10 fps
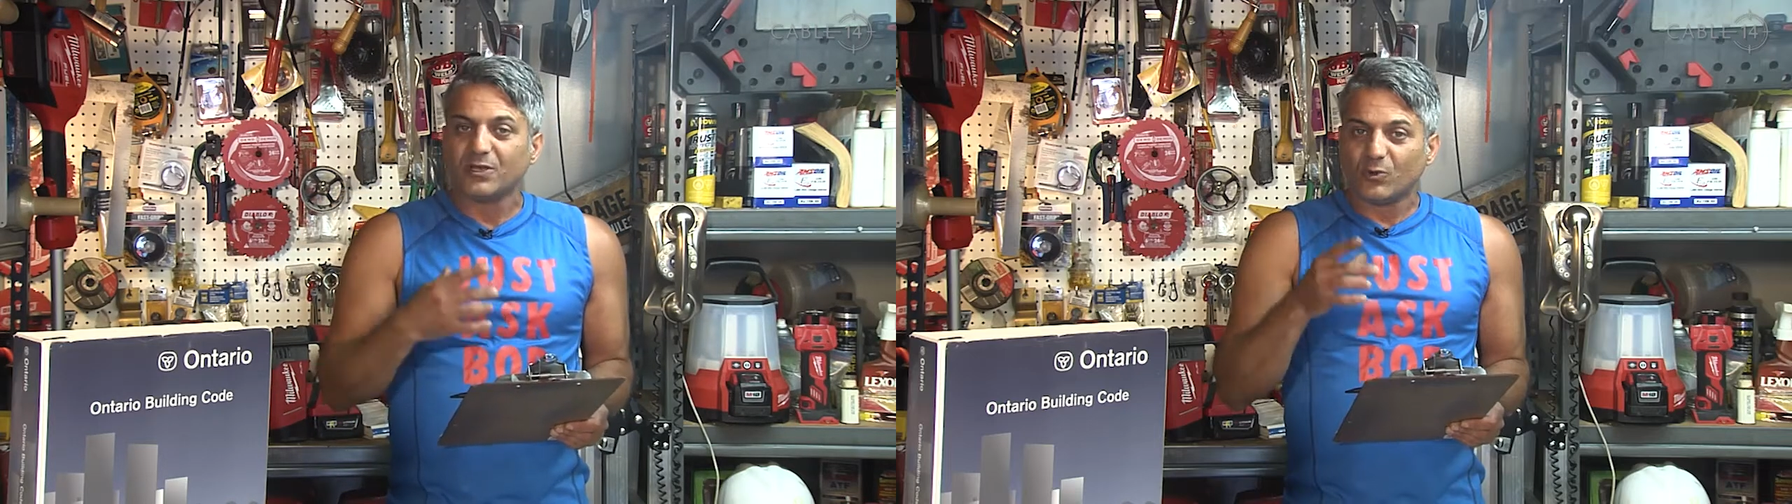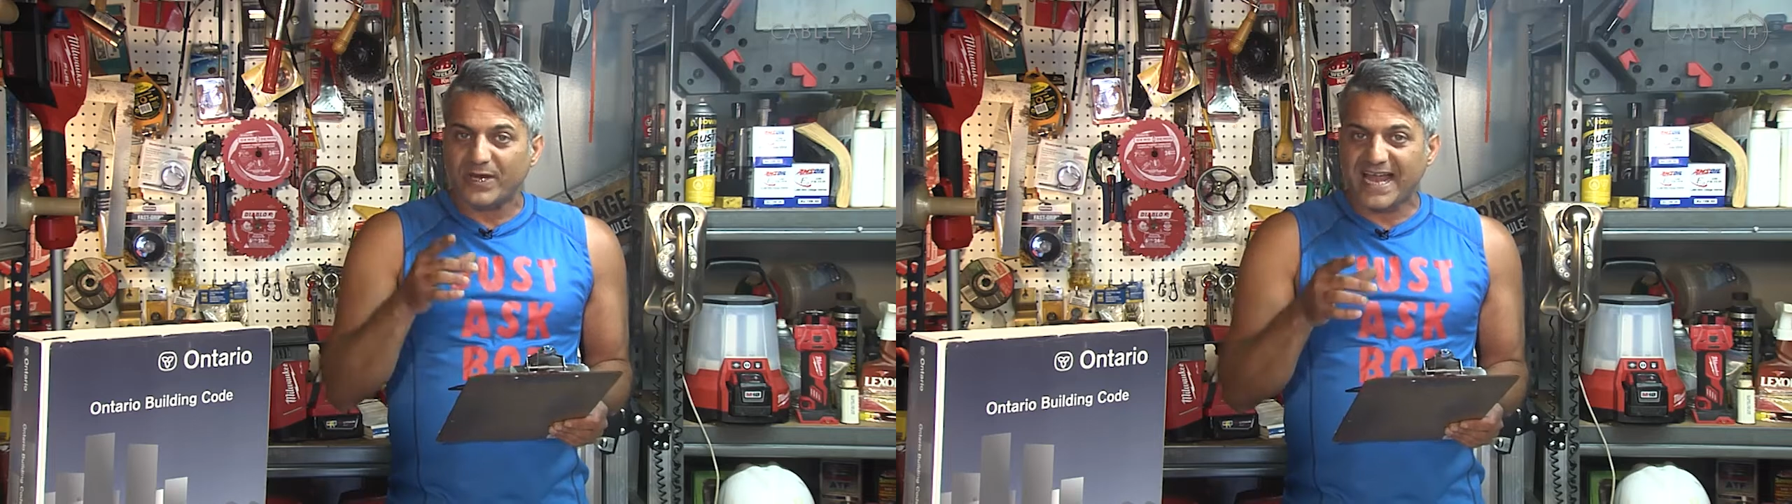
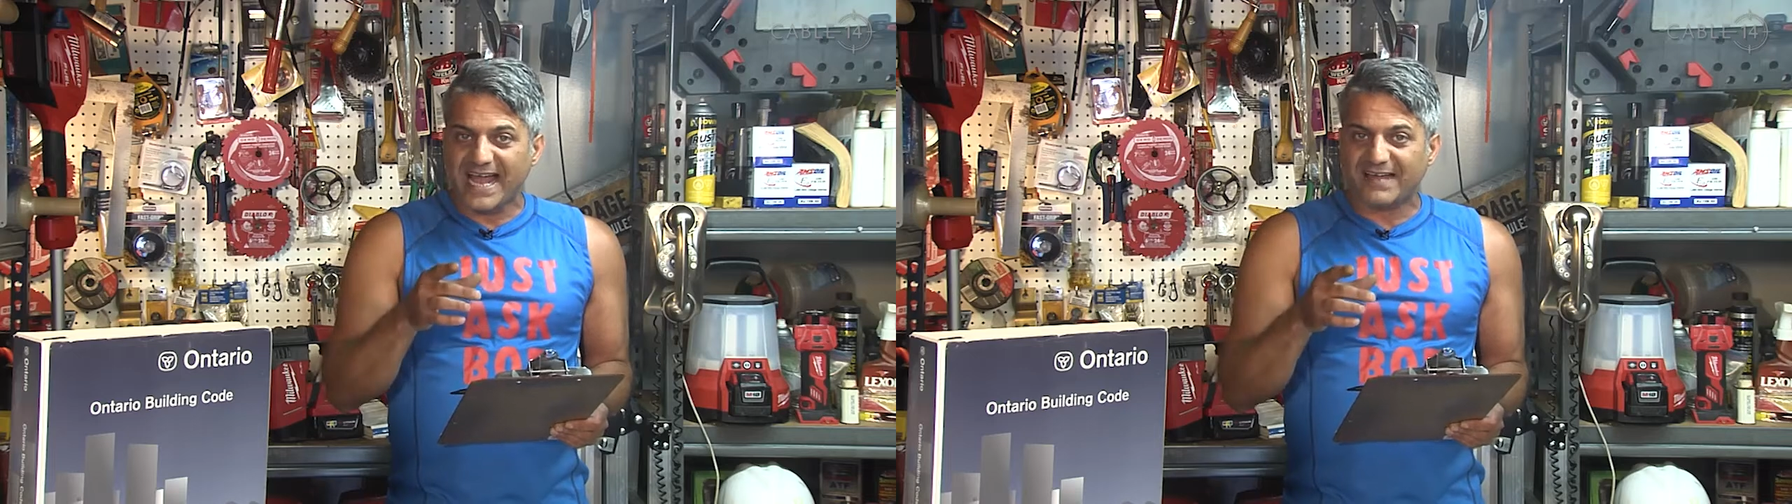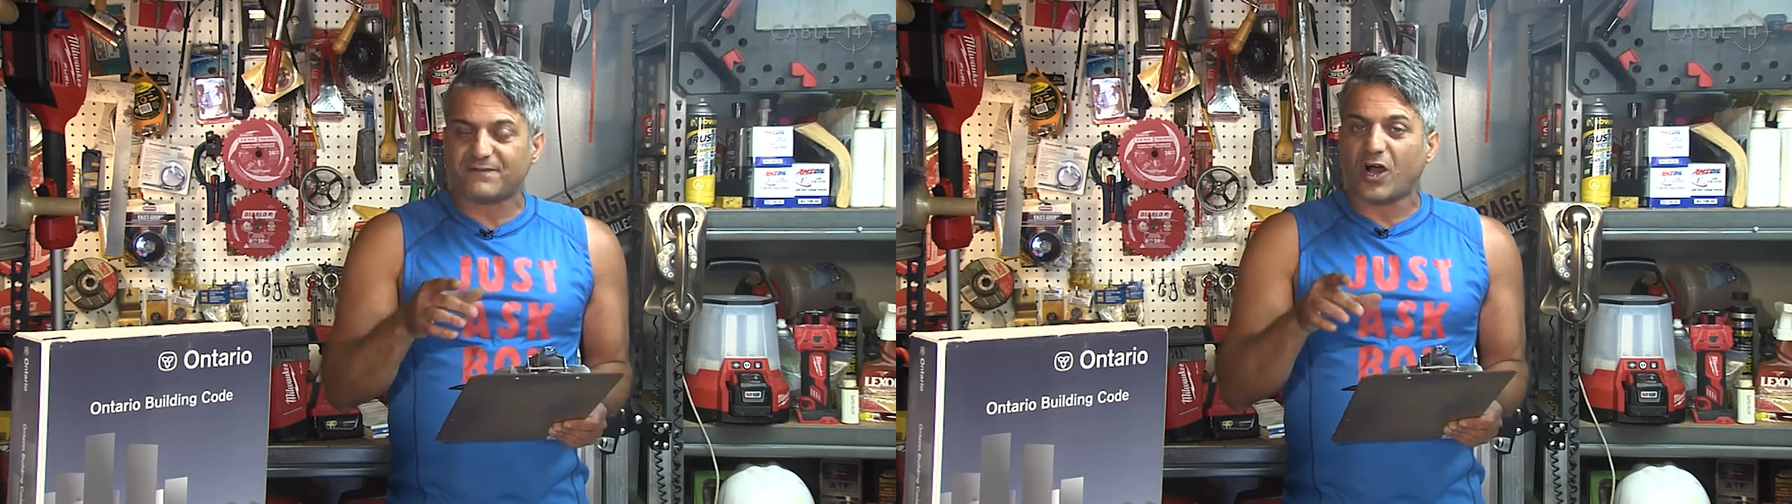we
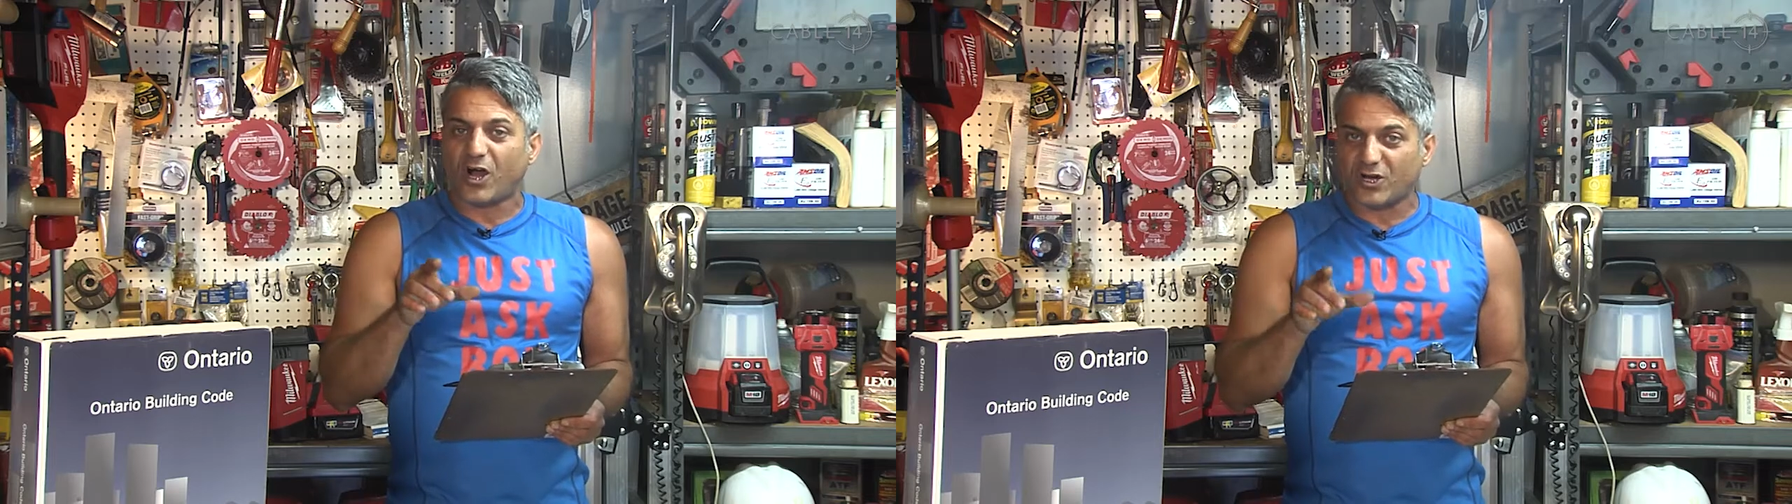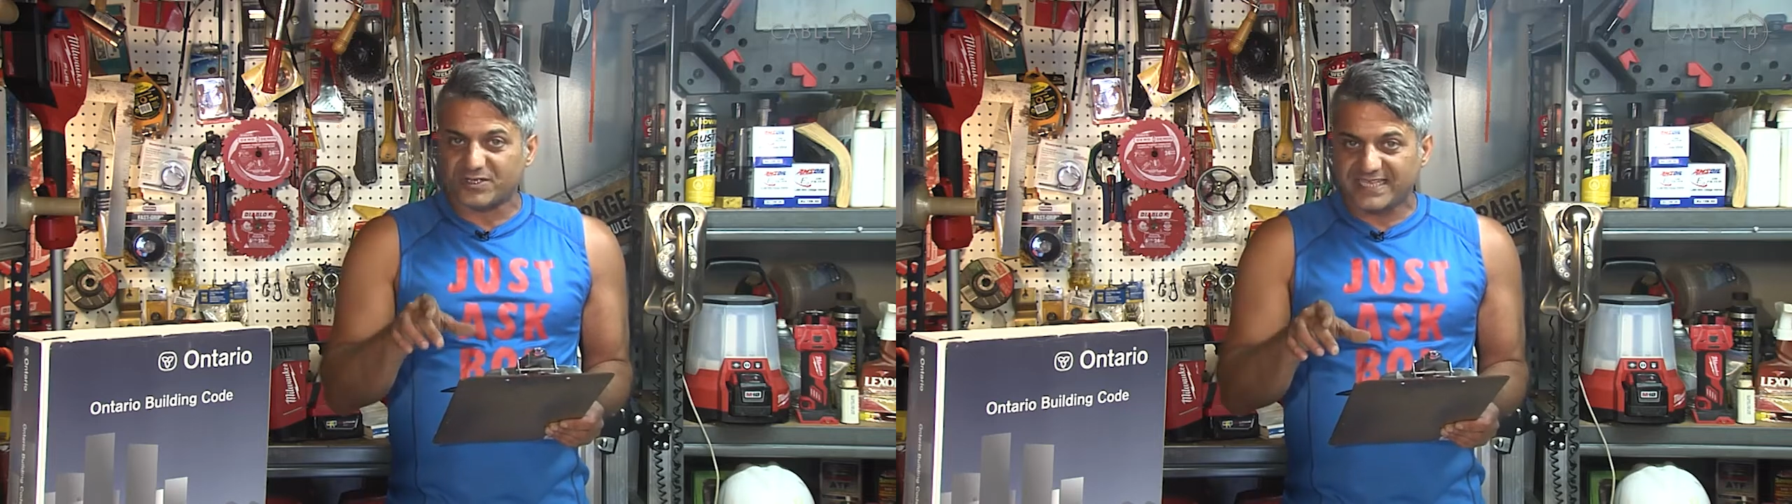have
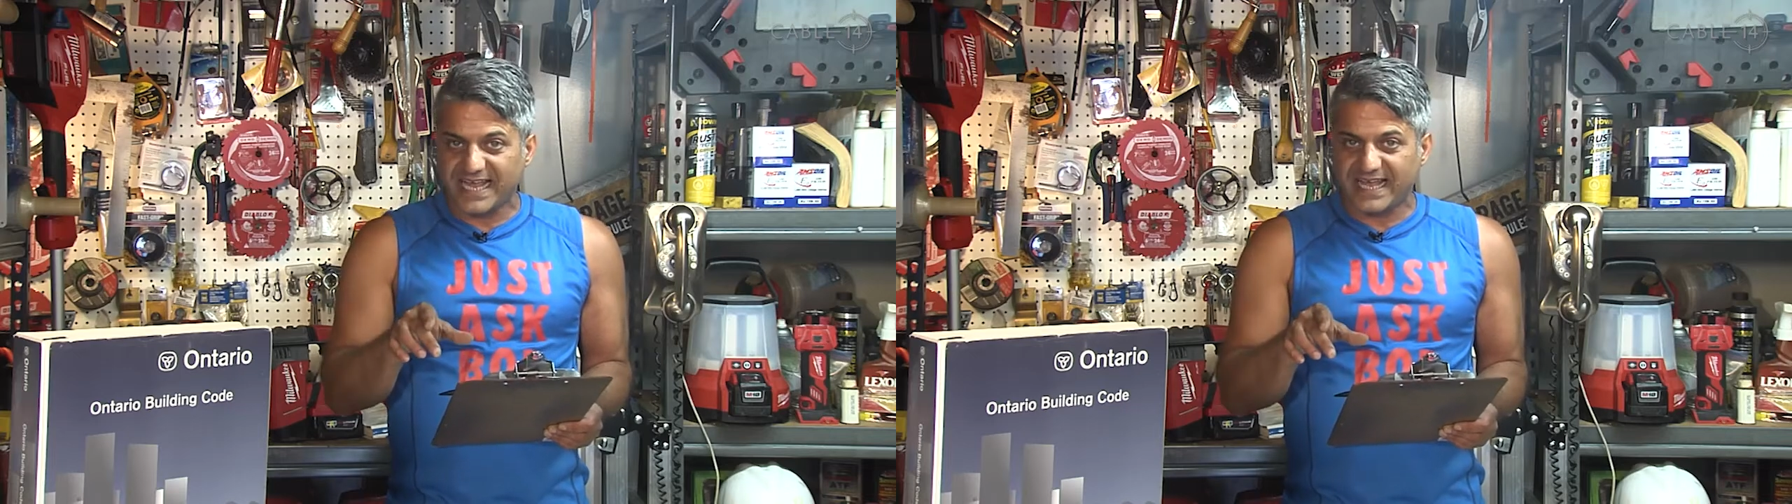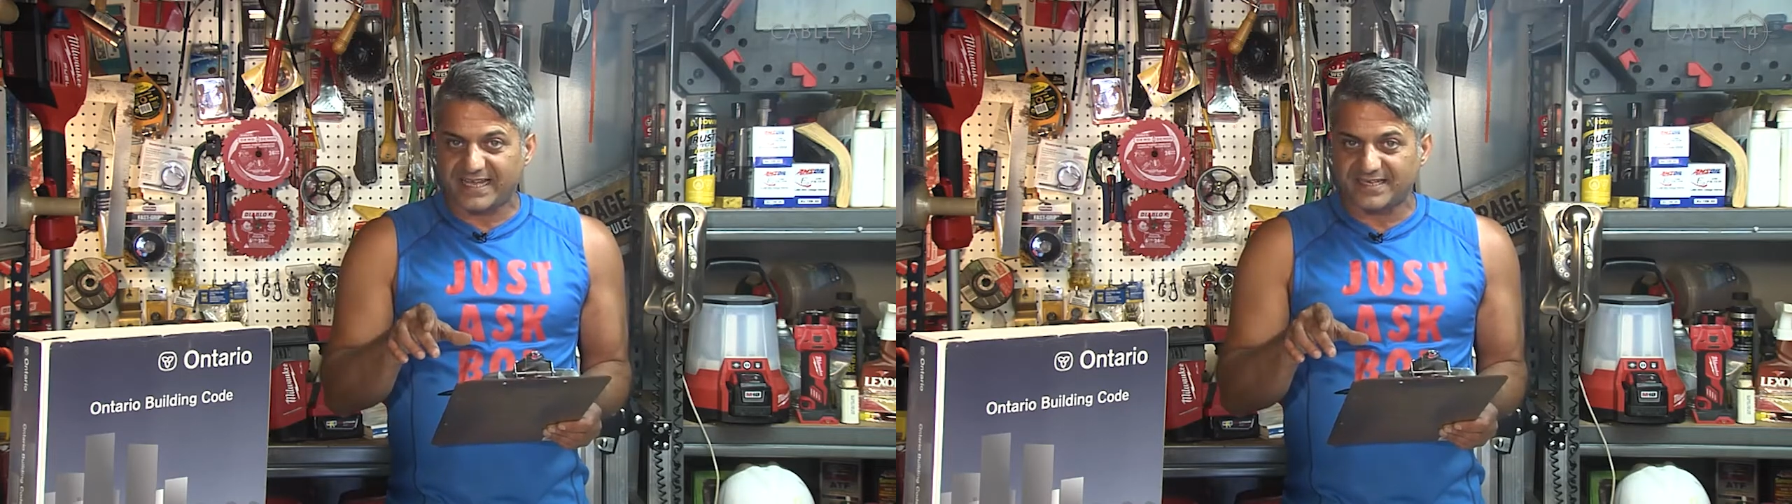
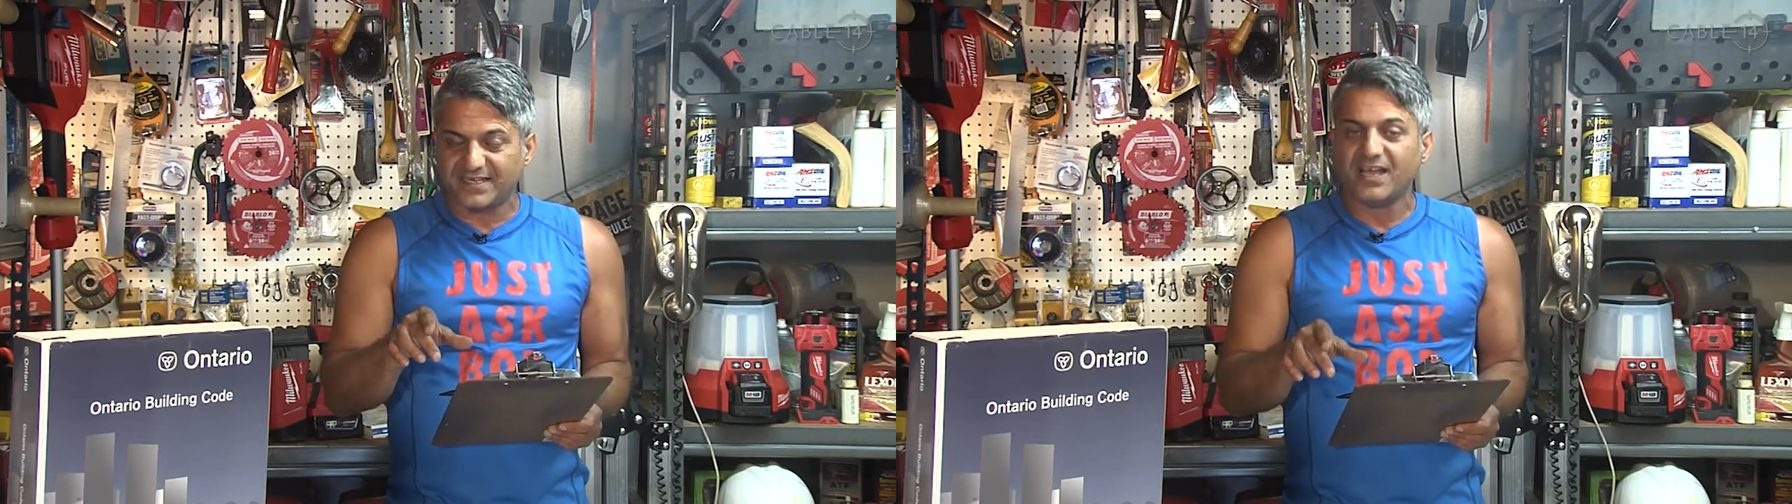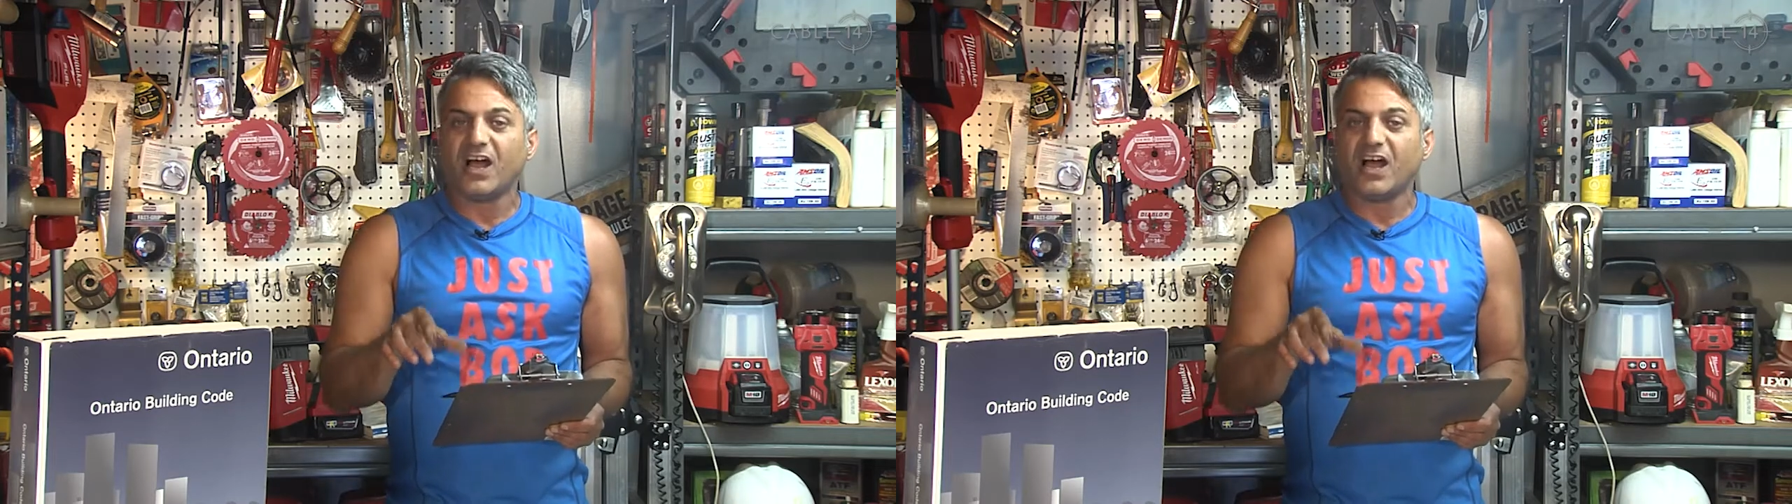R10